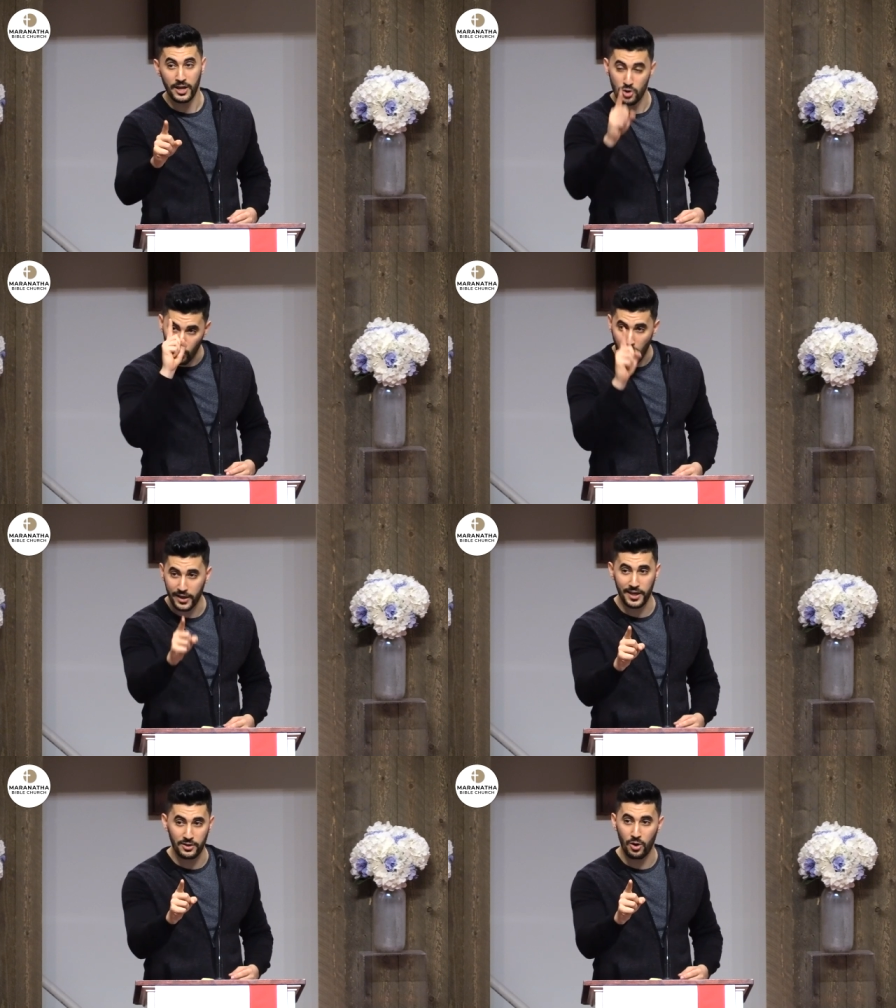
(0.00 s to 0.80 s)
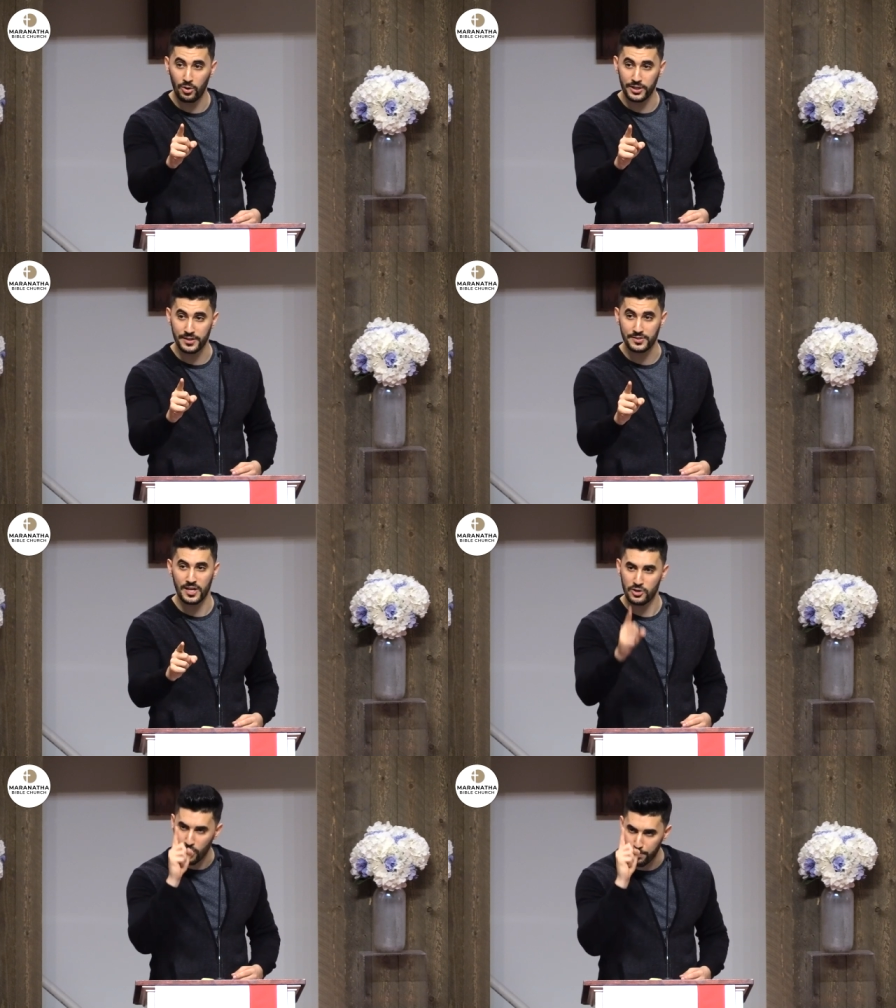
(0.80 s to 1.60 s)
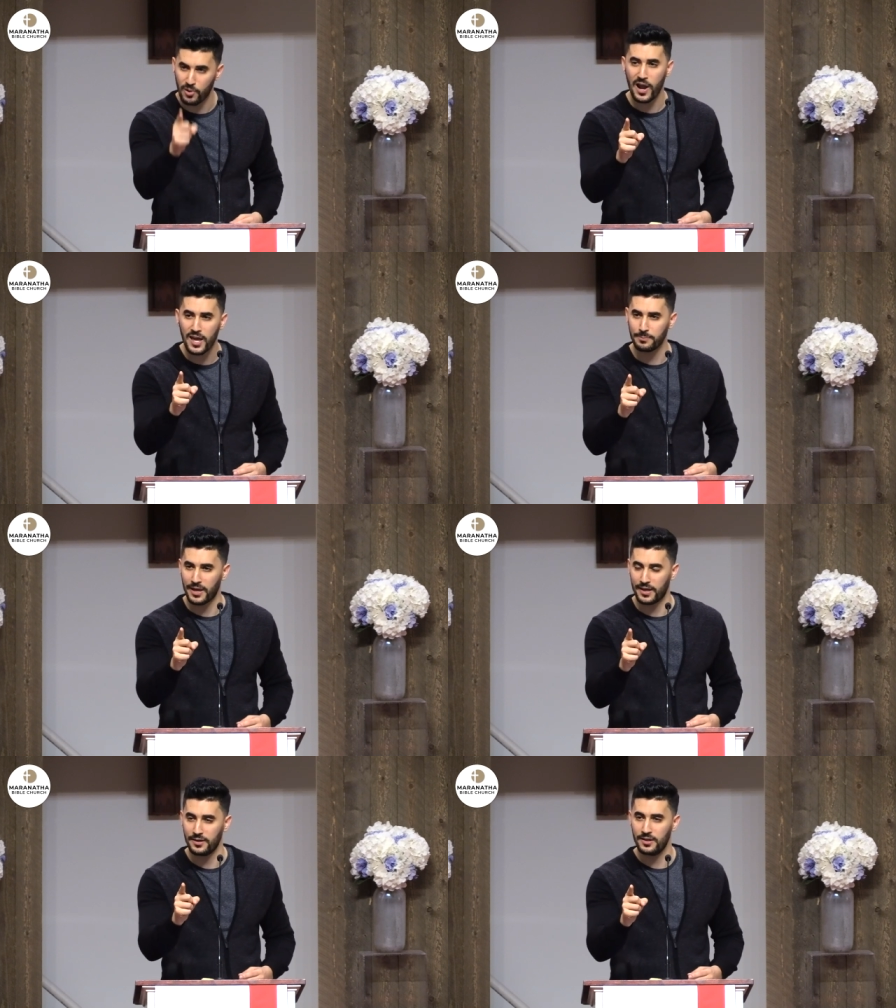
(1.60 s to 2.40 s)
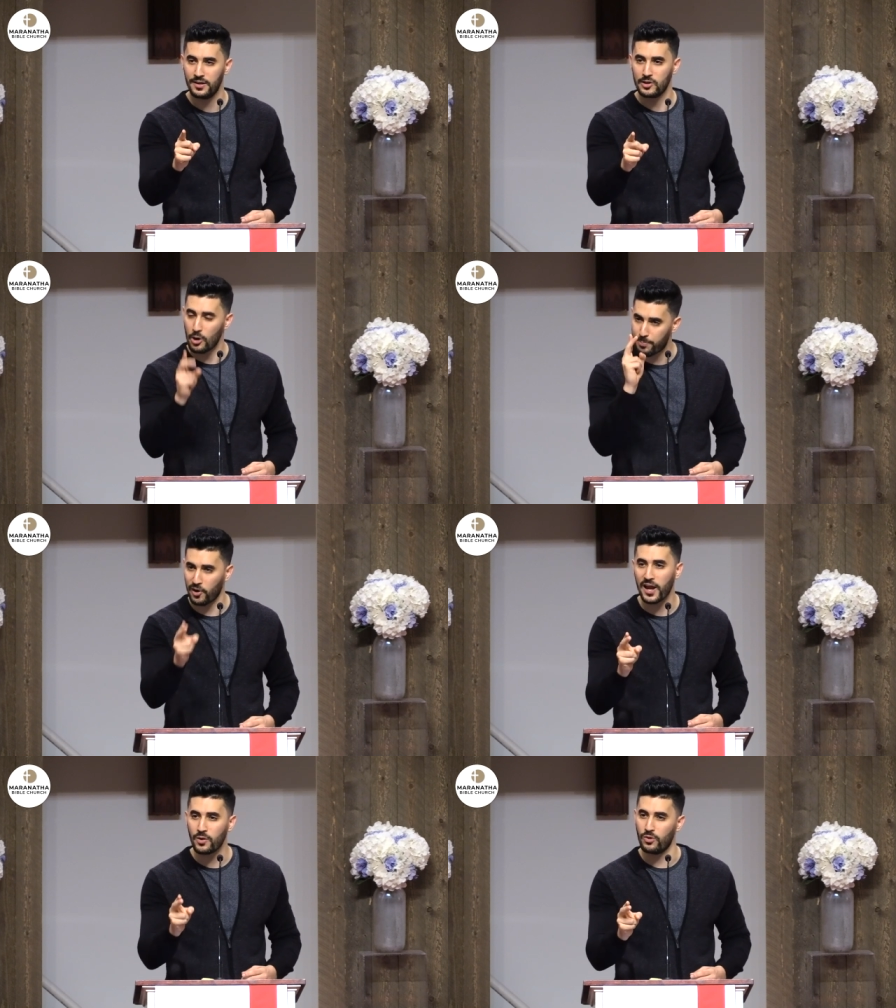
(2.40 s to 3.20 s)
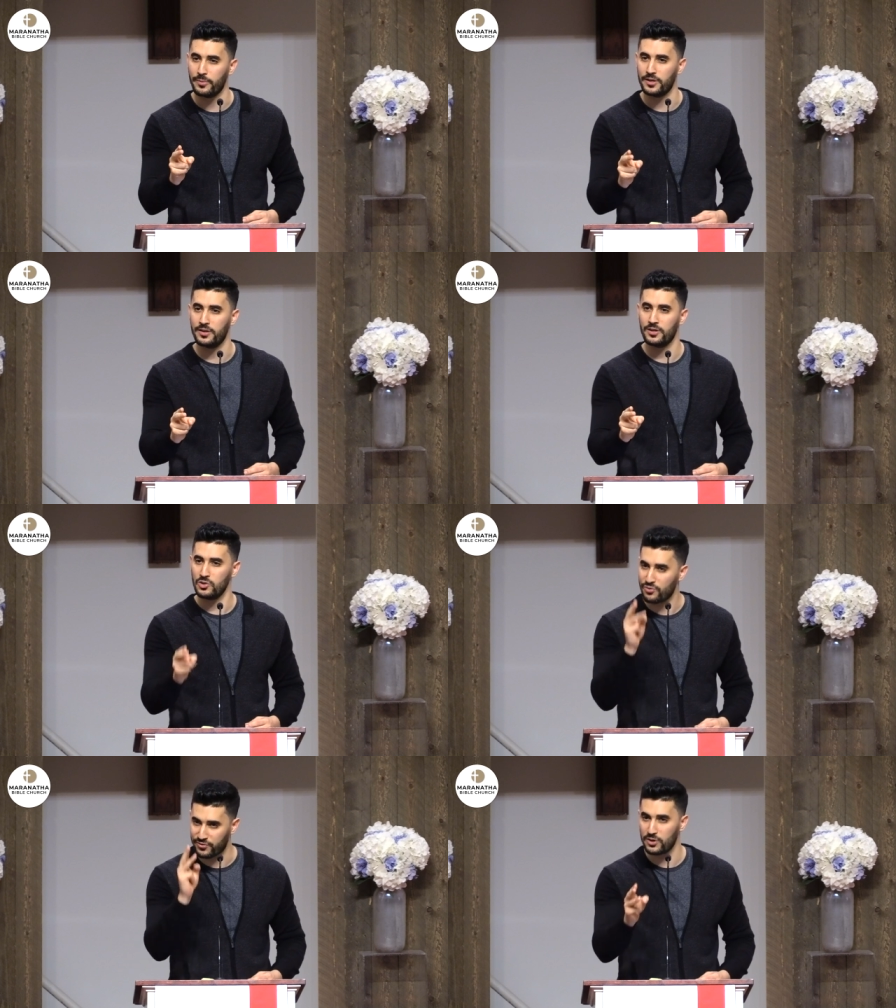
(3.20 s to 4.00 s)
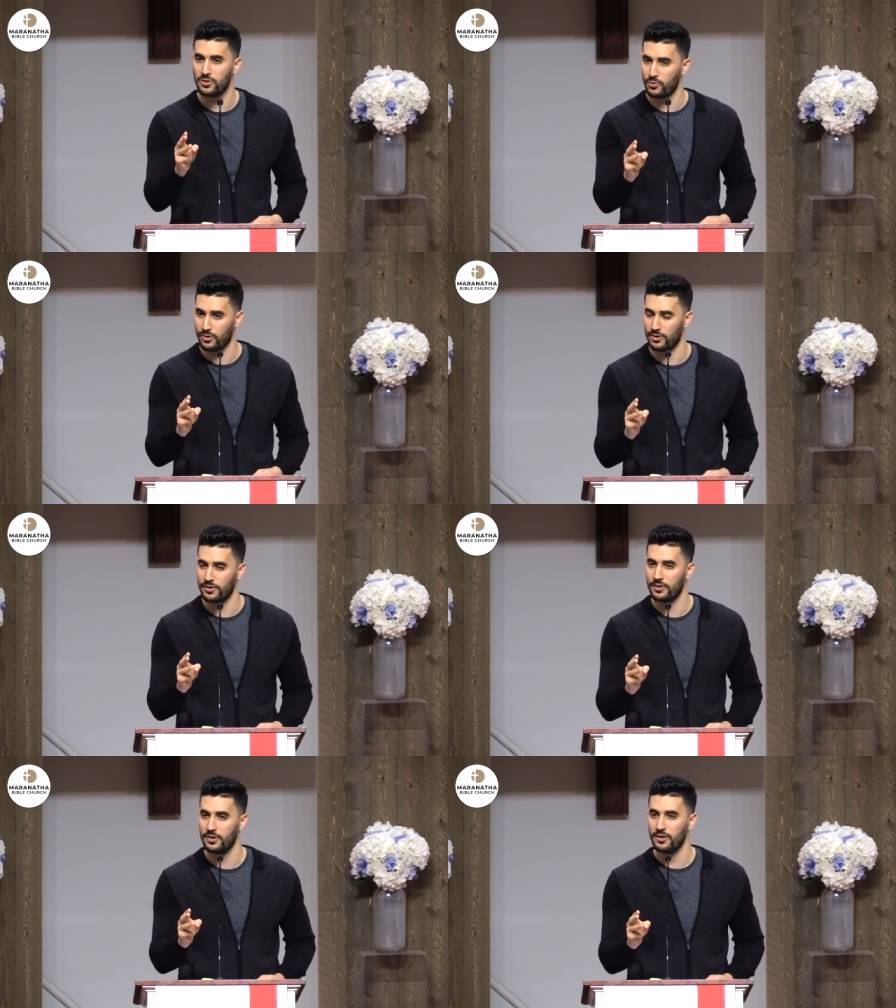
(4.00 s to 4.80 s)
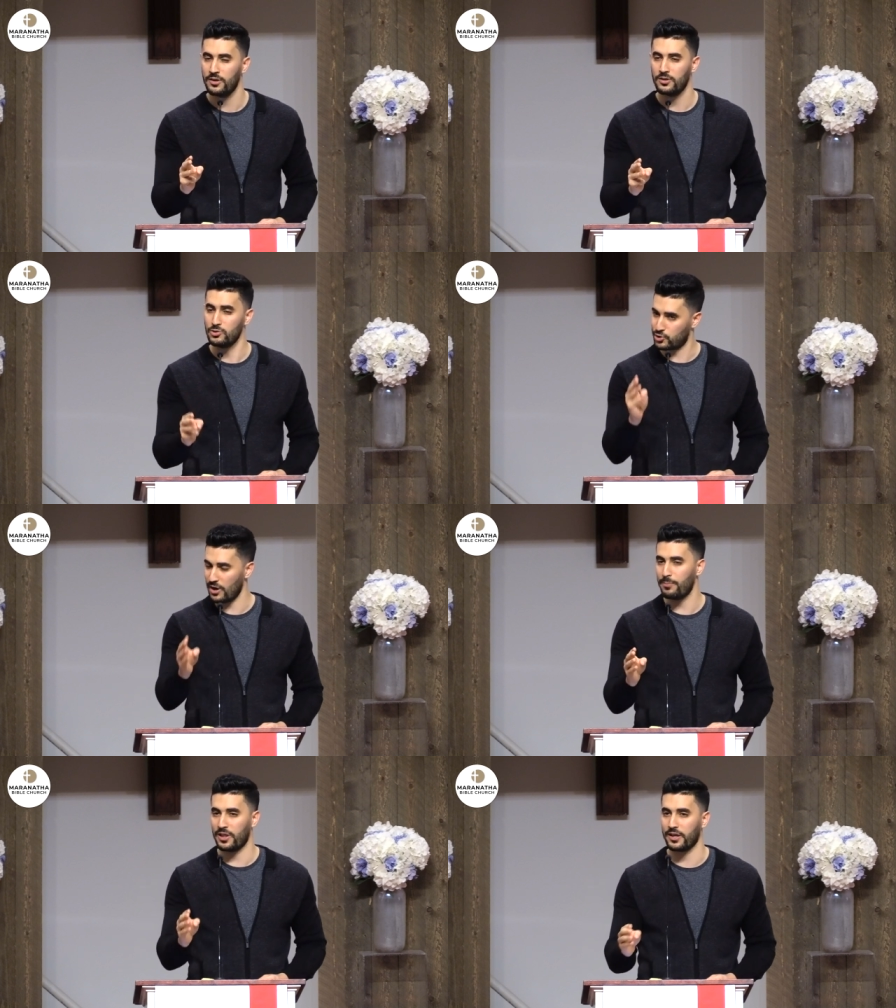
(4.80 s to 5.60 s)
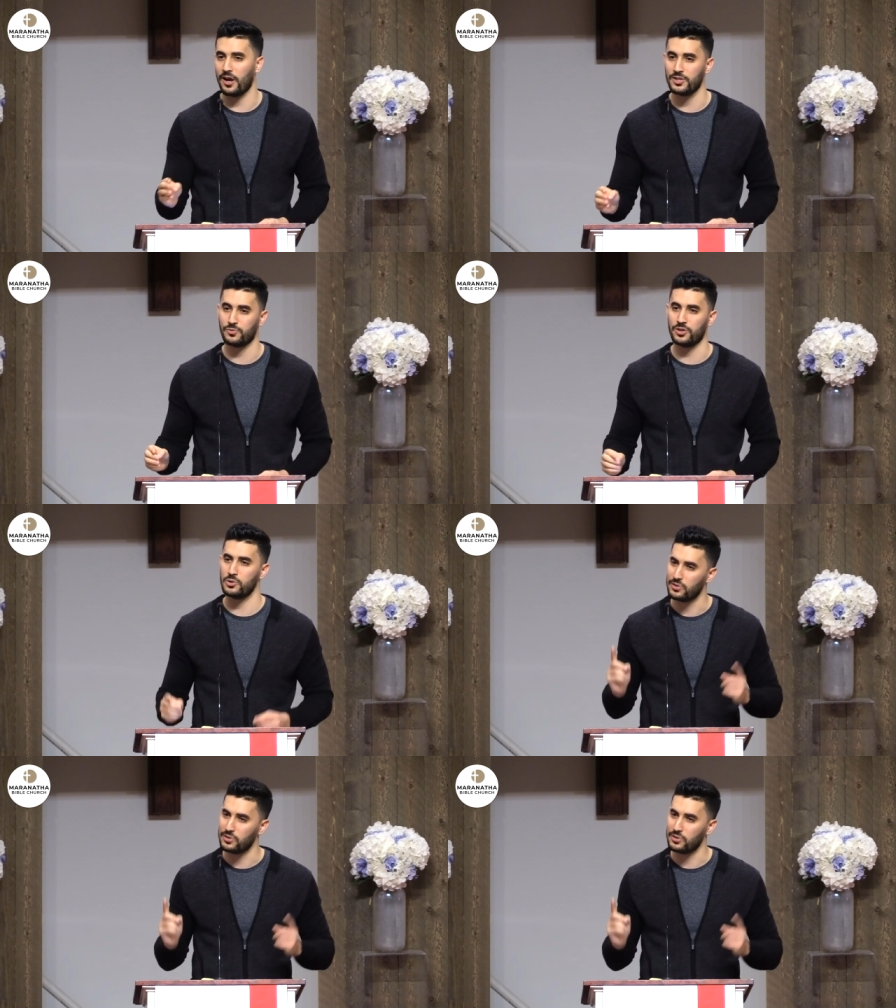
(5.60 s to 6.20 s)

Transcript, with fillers: and you're walking in holiness and you're a praying man, you're a praying woman, you fear the word, you tremble at God's word.